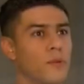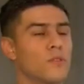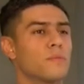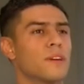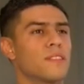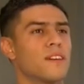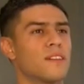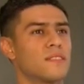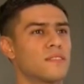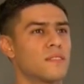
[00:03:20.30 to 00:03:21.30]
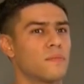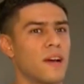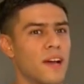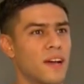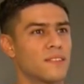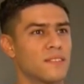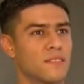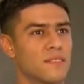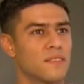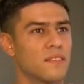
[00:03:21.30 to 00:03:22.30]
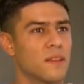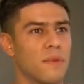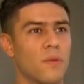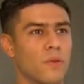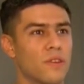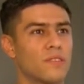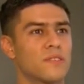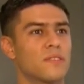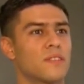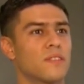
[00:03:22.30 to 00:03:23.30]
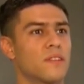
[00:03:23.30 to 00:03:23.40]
sentences, like life with the possibility of